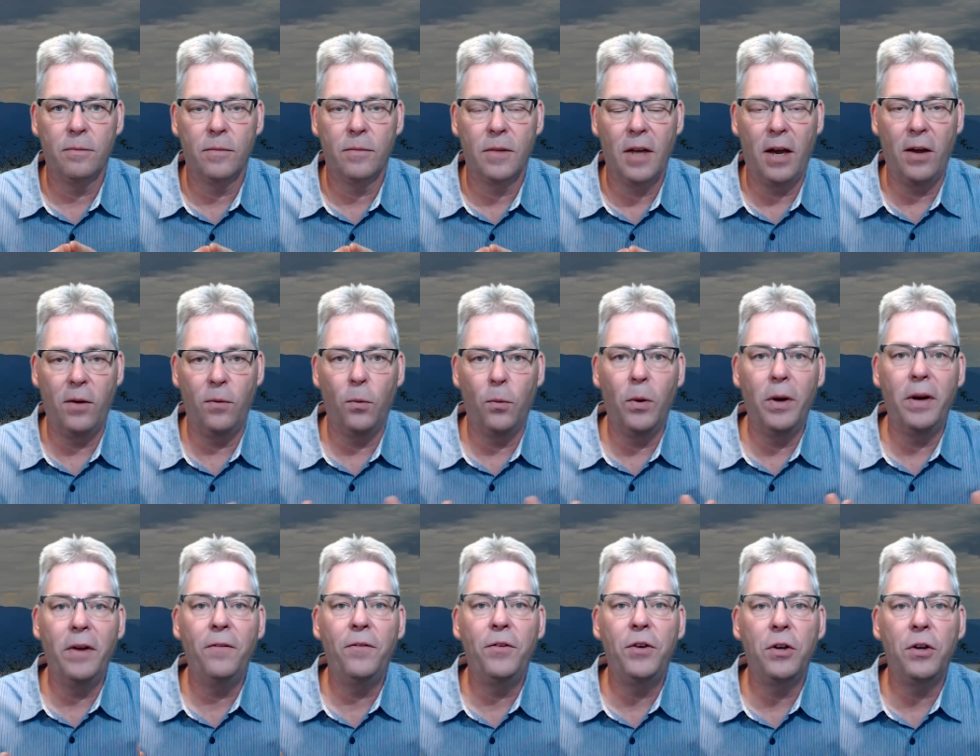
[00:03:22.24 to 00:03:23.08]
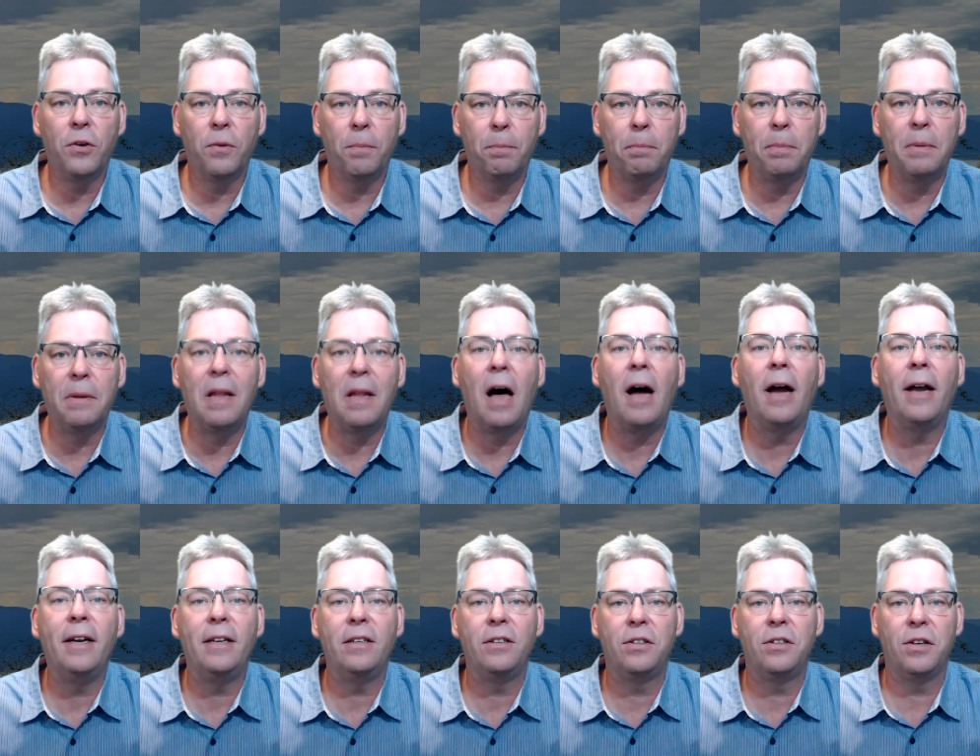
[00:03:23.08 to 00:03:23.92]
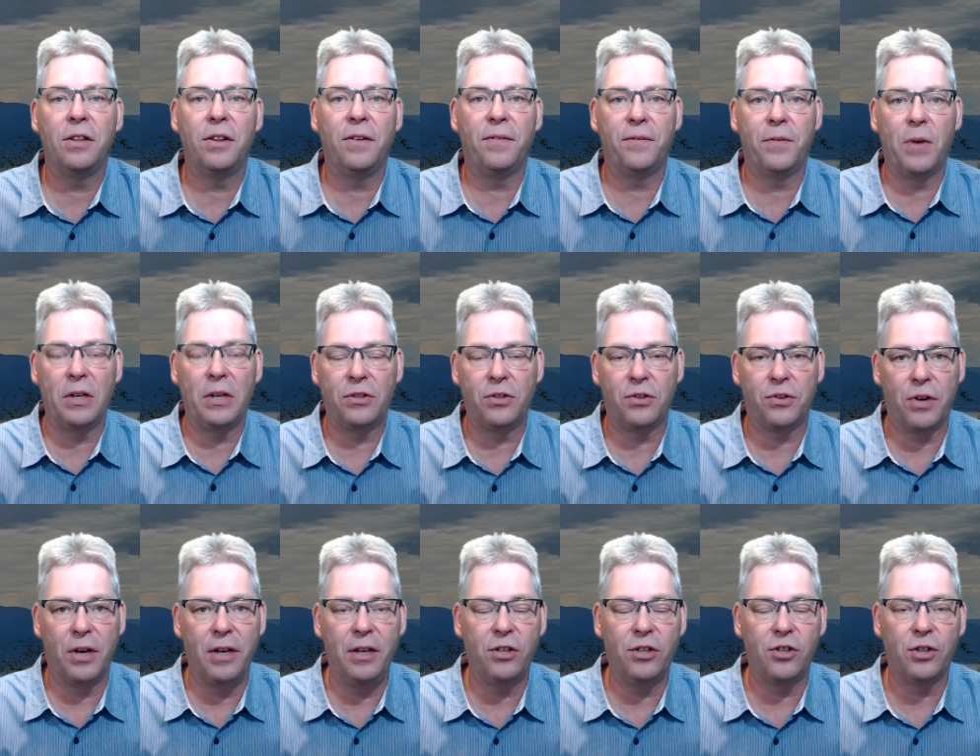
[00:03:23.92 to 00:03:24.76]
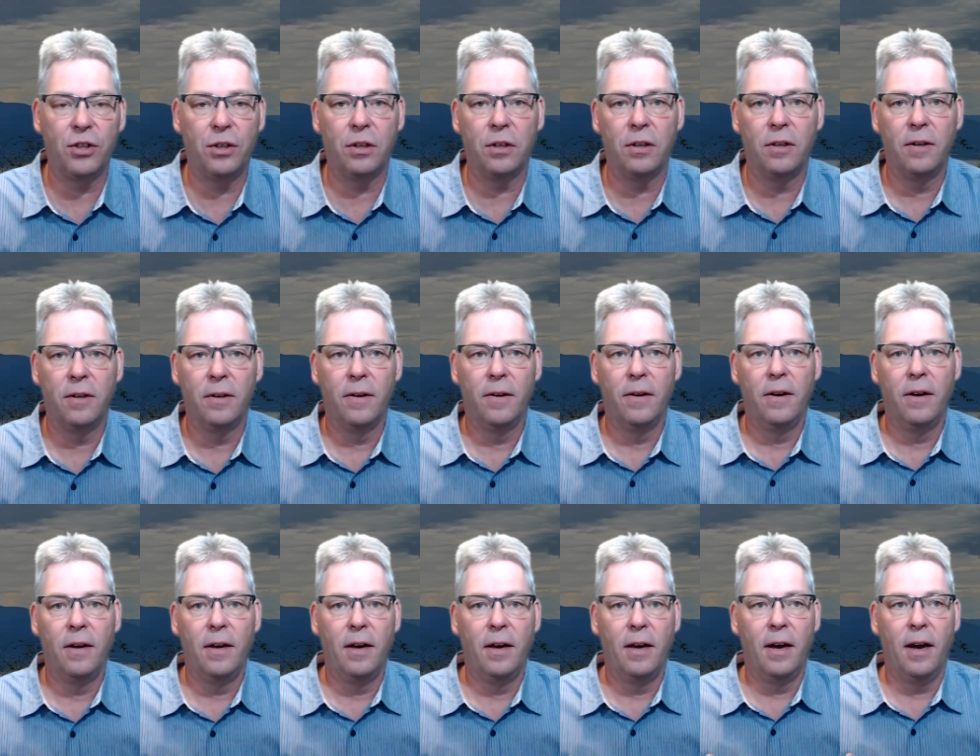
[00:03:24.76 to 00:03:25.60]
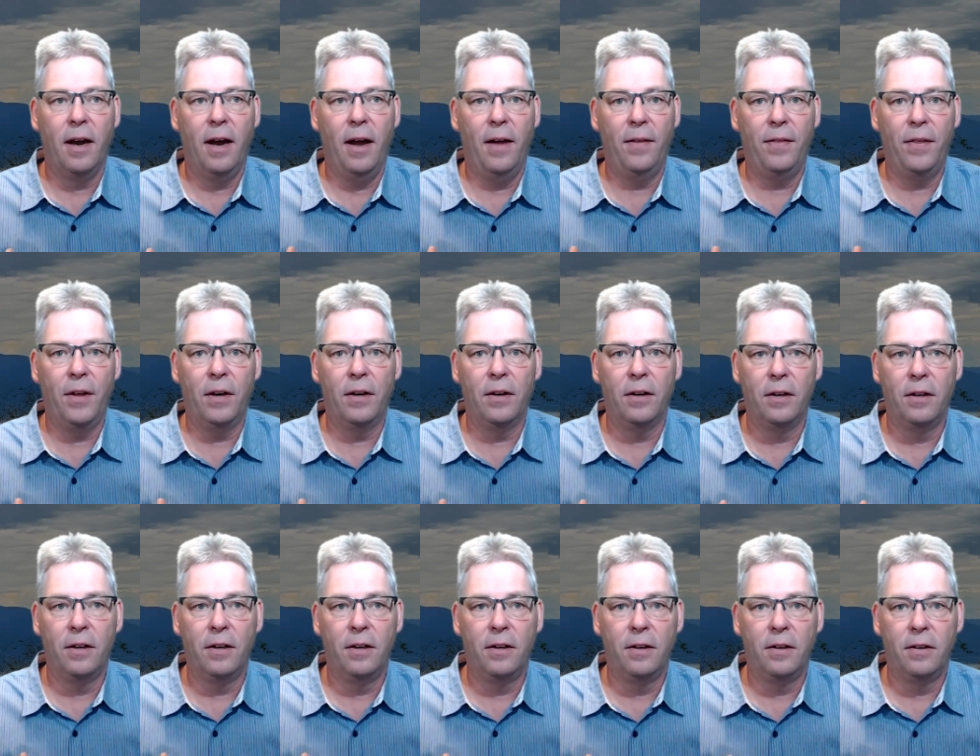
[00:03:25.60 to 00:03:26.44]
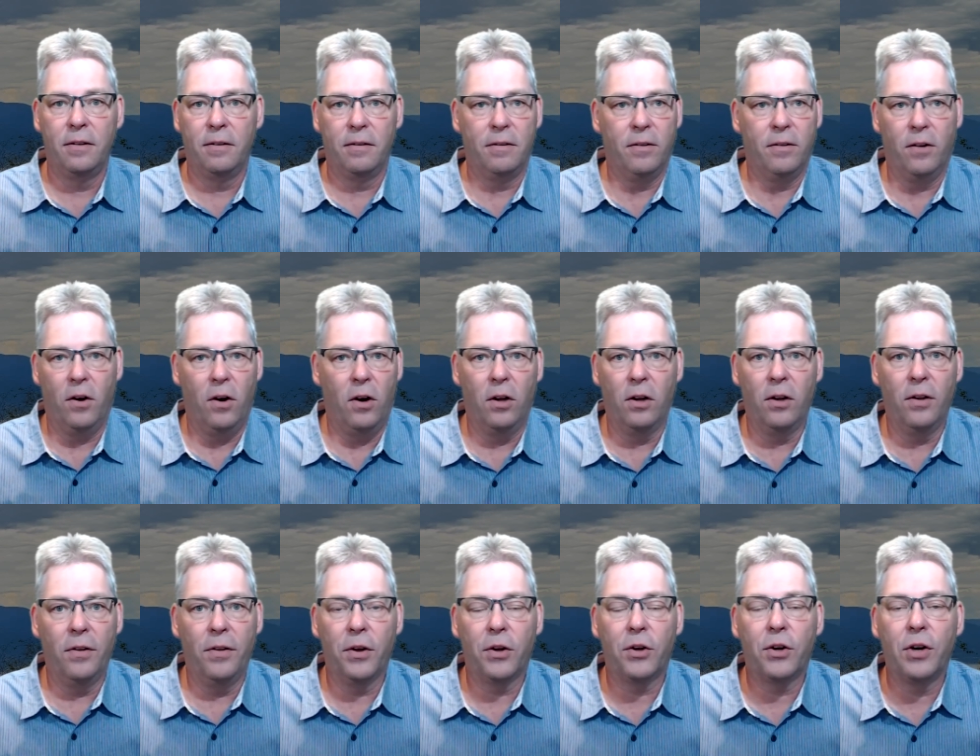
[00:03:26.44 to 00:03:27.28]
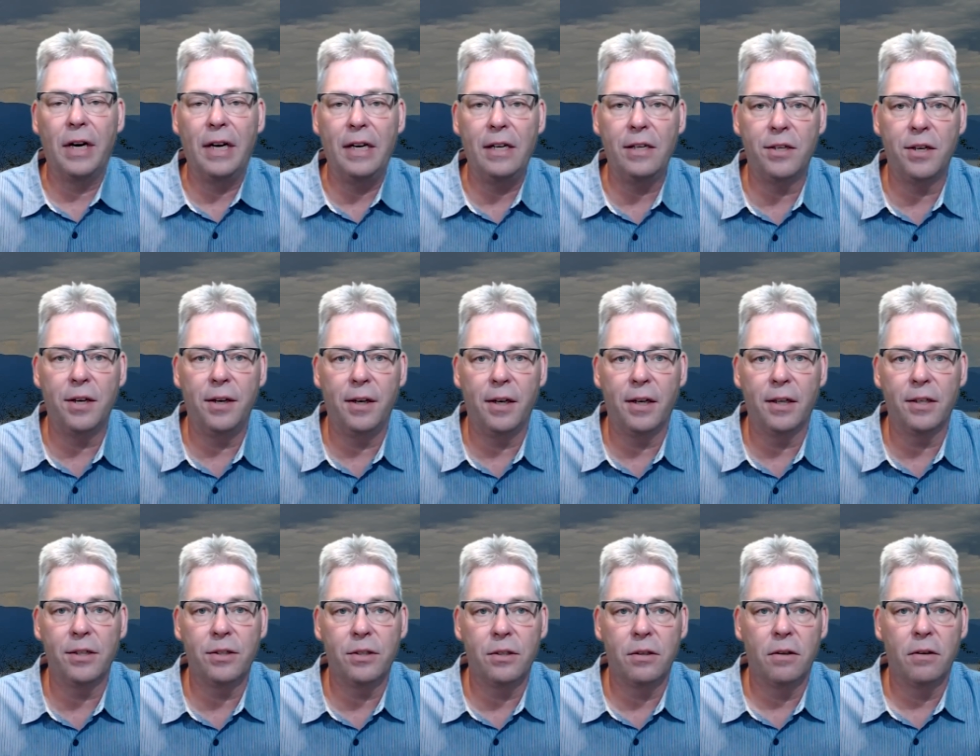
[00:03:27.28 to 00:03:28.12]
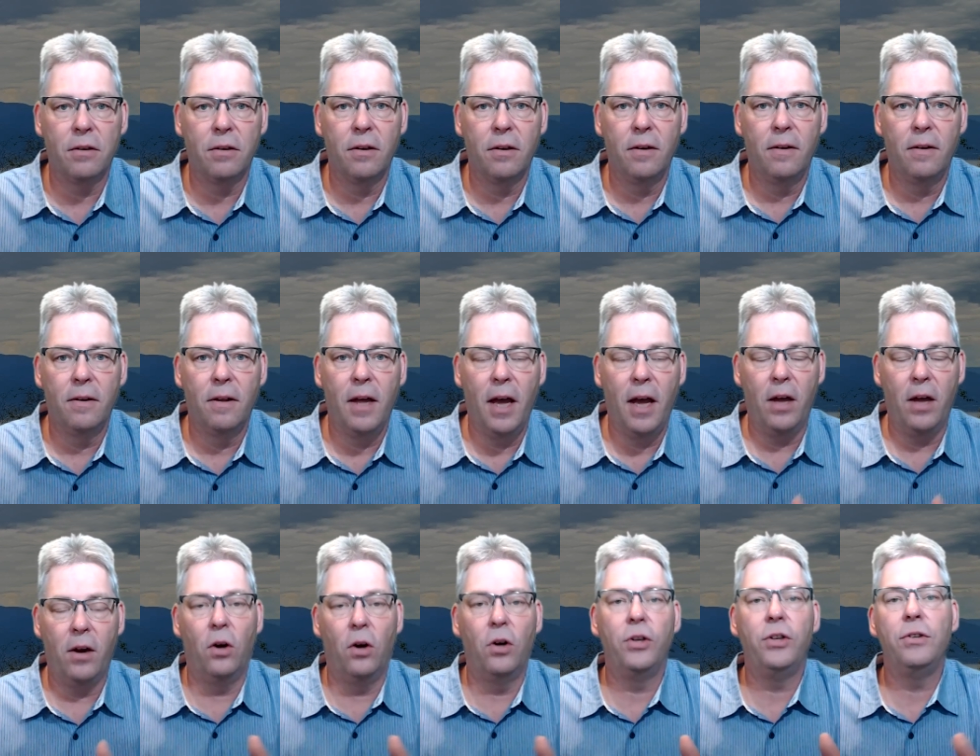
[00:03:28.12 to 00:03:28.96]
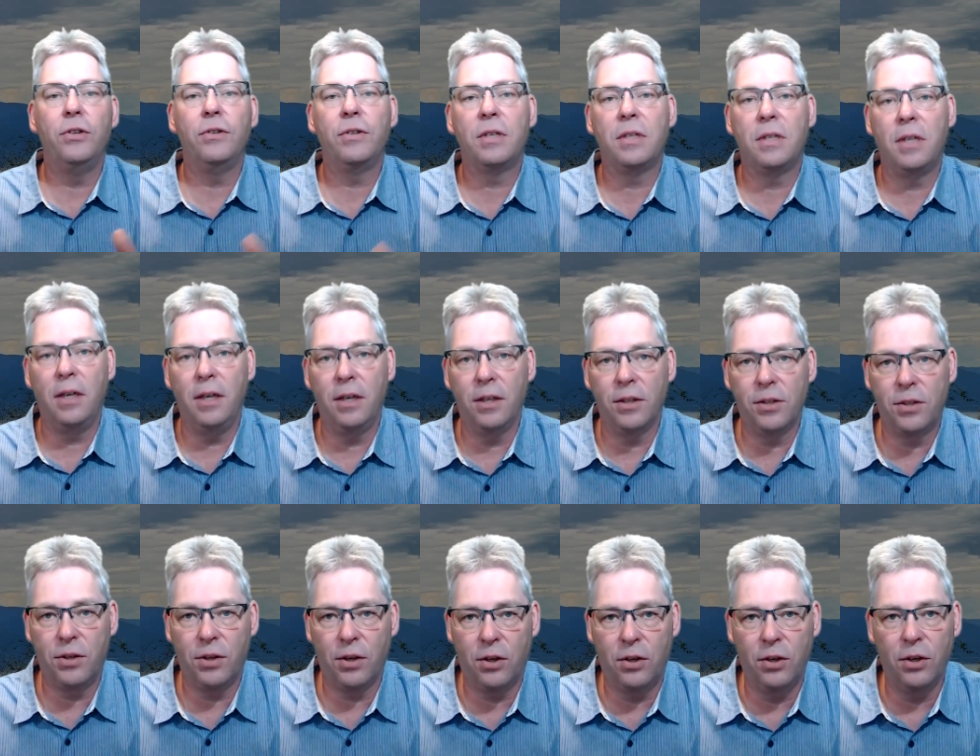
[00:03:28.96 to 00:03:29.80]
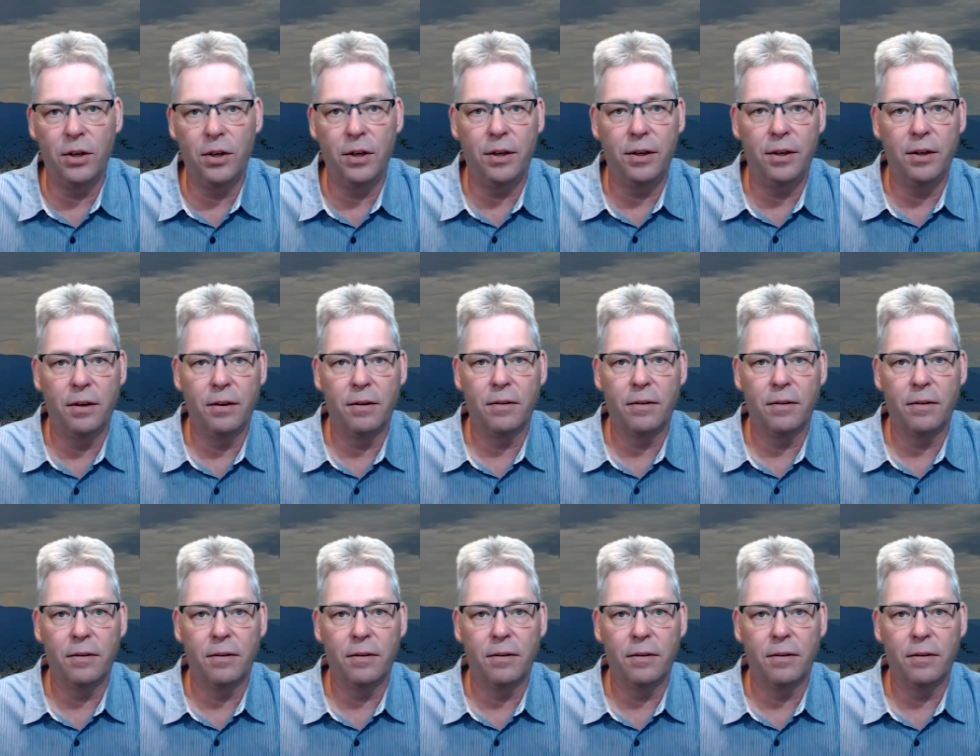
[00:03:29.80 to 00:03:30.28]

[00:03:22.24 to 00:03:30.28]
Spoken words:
And what if you're blind to the frustration and all of the craziness, and all you see is the good?